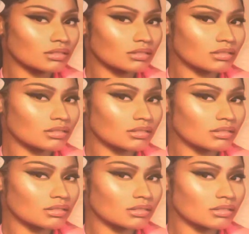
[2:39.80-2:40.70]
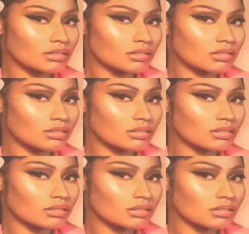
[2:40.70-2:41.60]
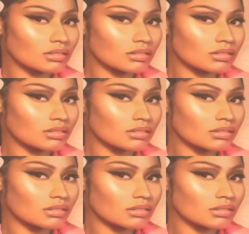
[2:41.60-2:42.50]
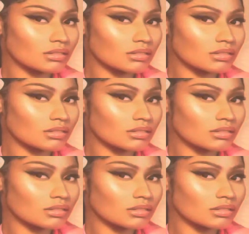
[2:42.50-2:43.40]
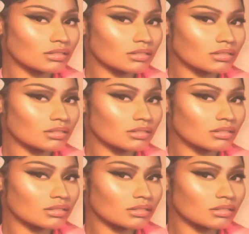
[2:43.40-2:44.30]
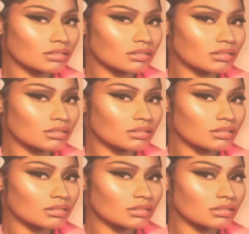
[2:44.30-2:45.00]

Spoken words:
This person isn't speaking.